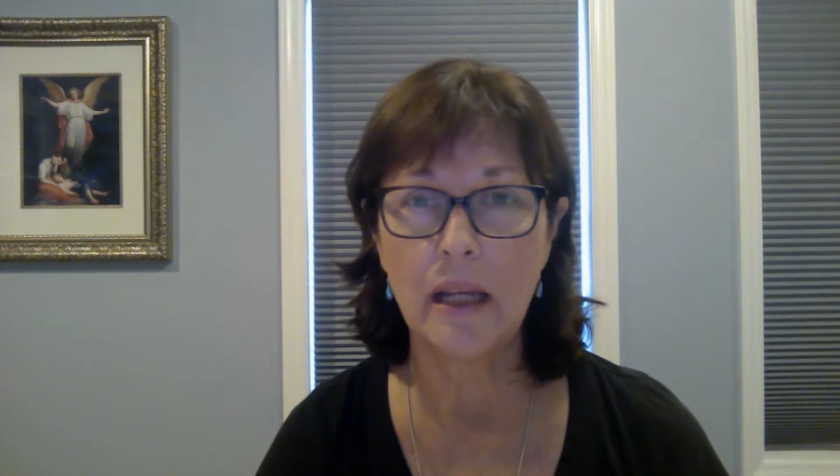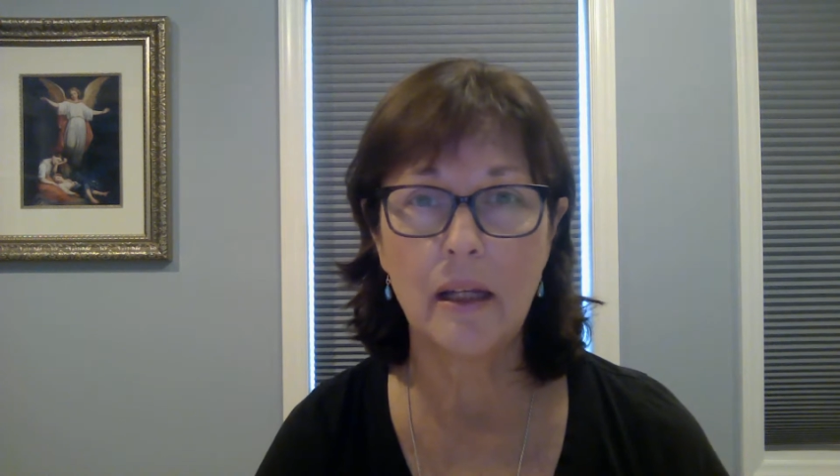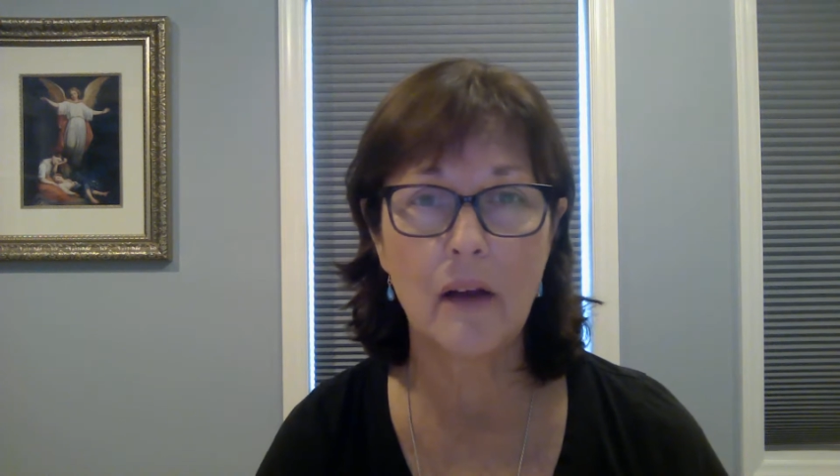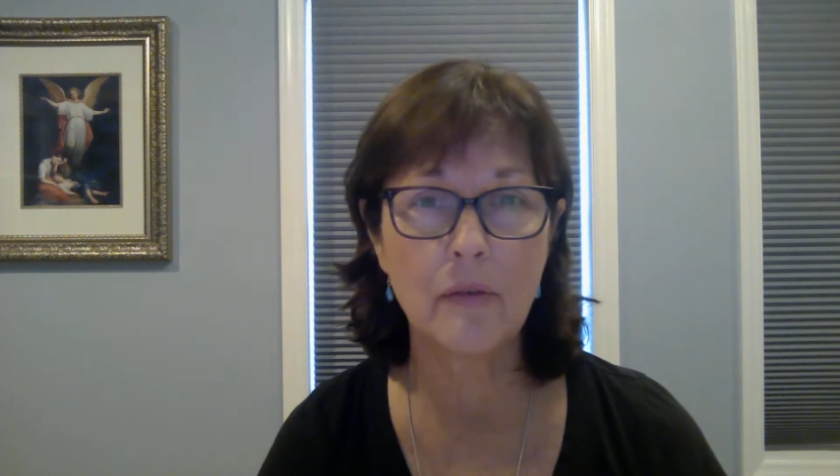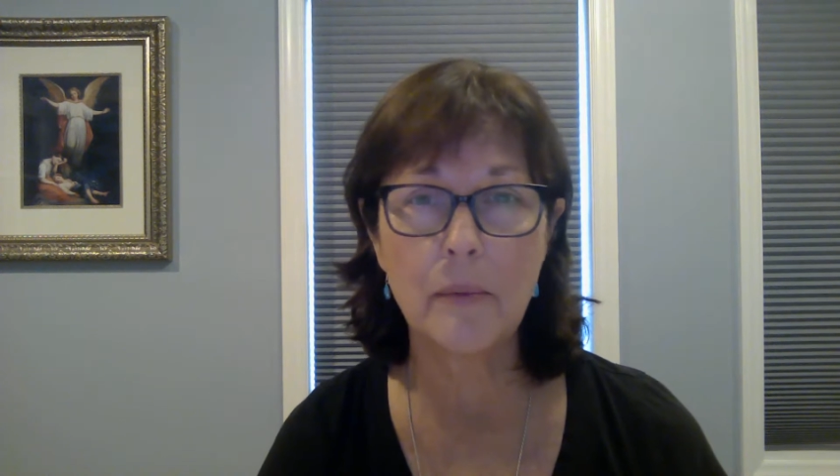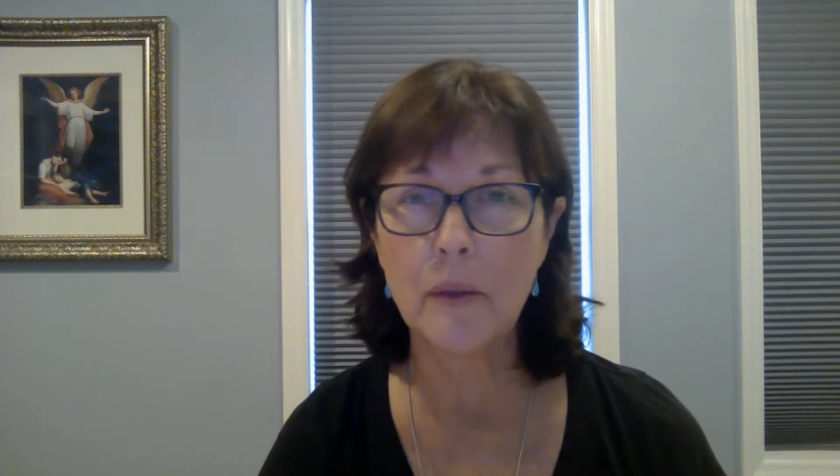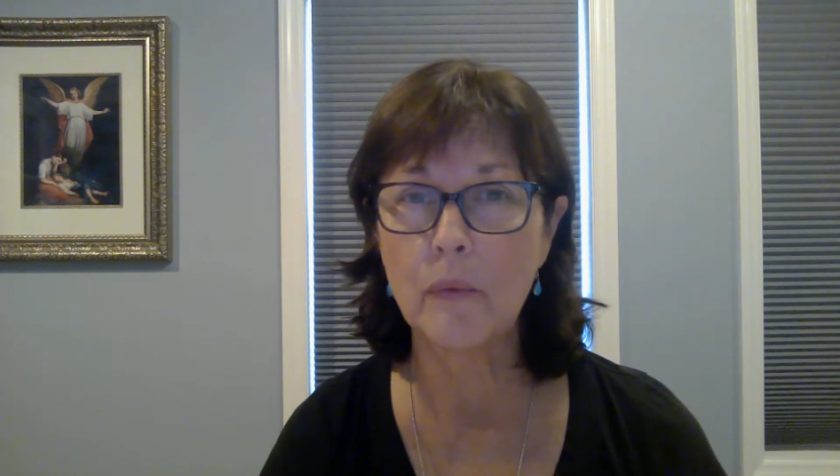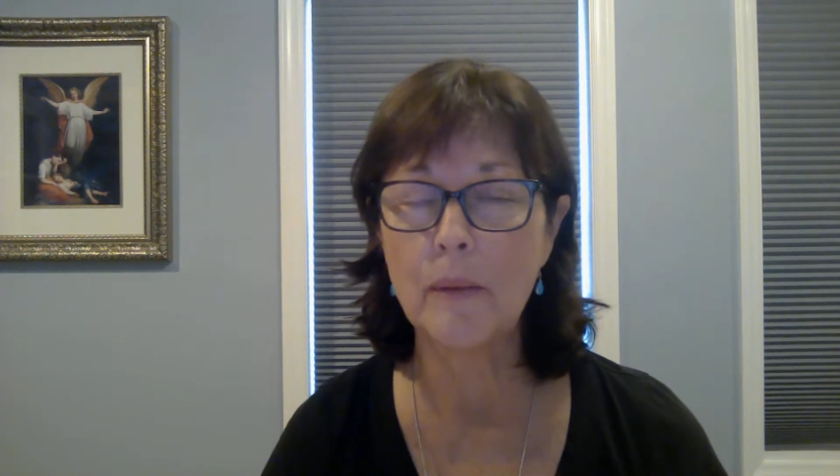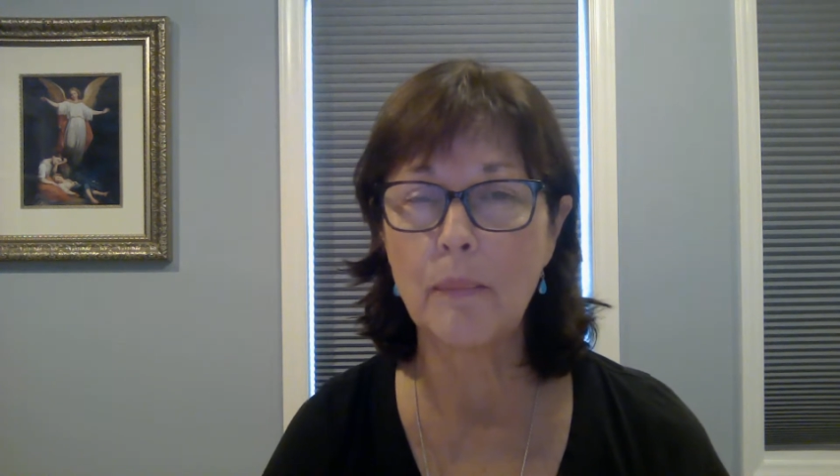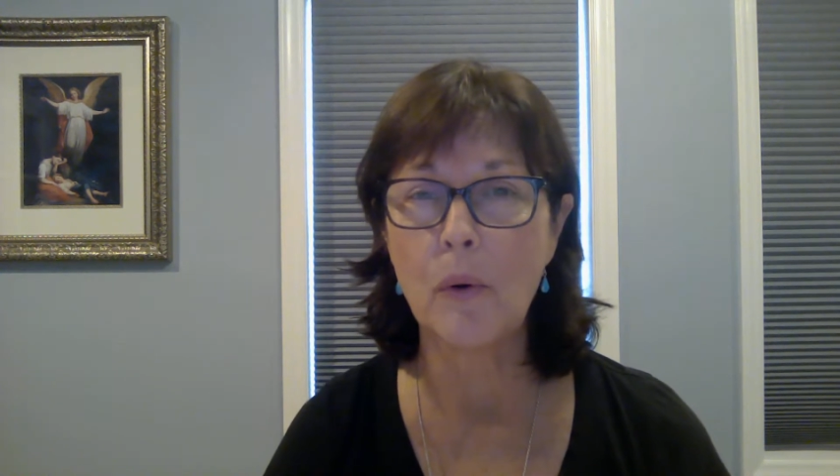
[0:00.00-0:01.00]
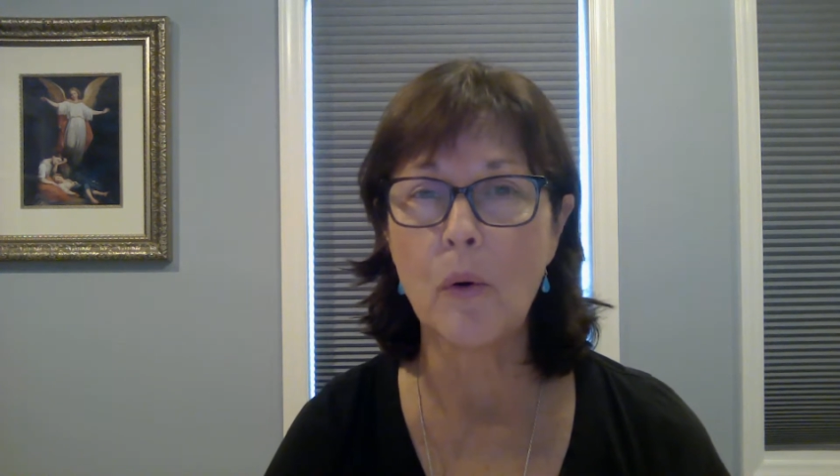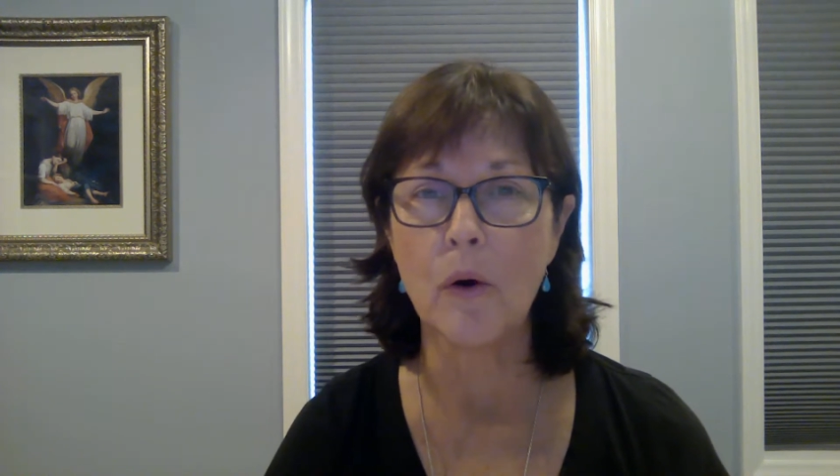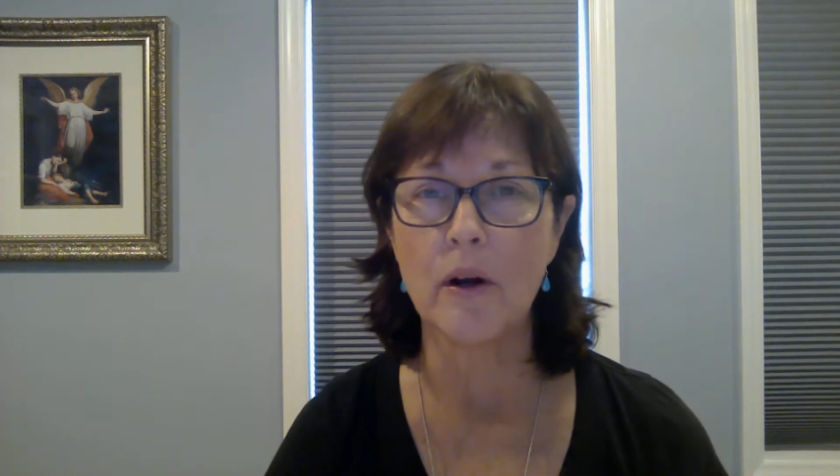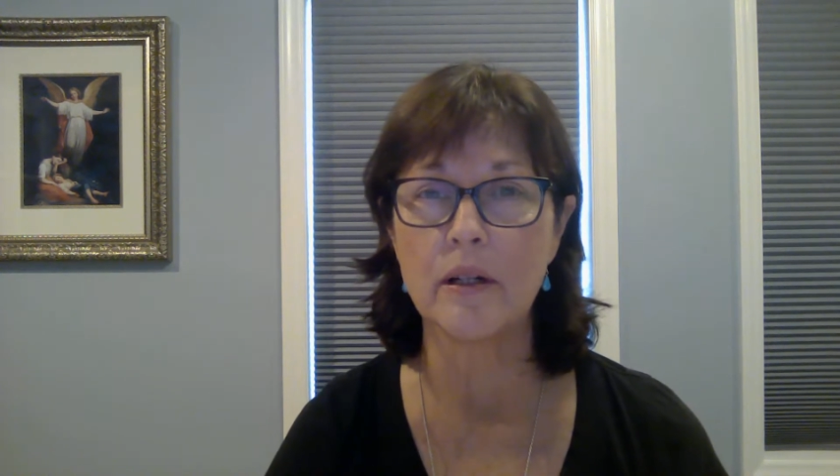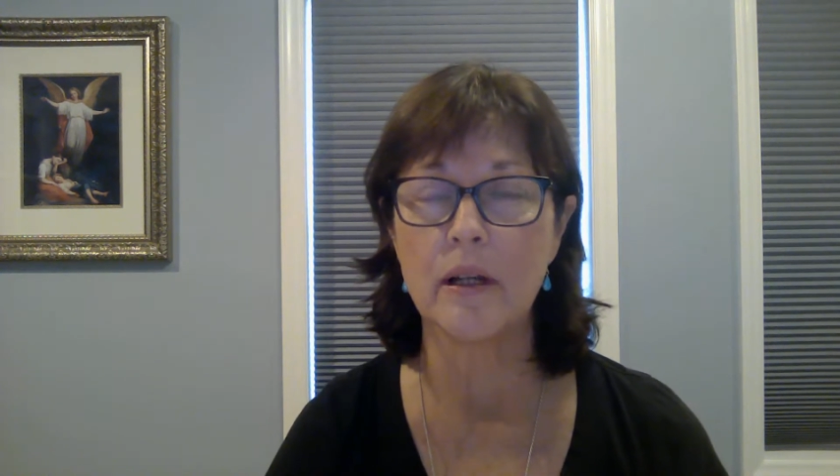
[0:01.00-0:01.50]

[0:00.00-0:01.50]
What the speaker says: government report,